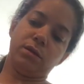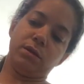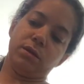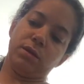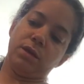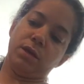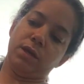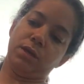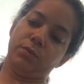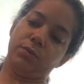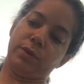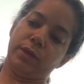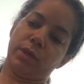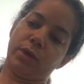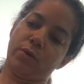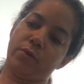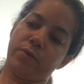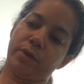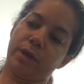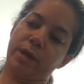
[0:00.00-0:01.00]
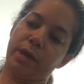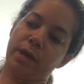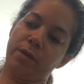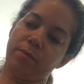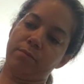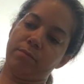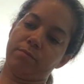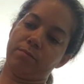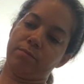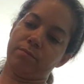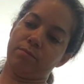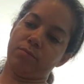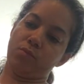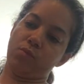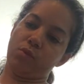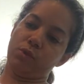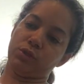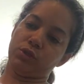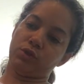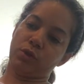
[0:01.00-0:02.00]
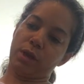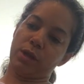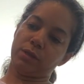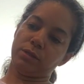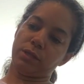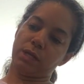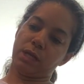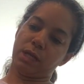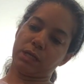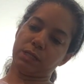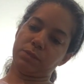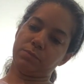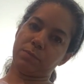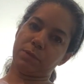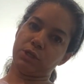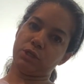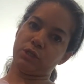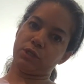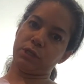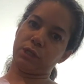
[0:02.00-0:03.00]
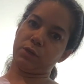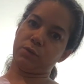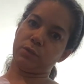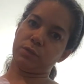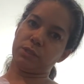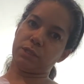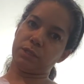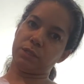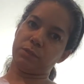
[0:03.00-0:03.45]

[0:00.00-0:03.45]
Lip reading: here we go again. We try to take as much liquids as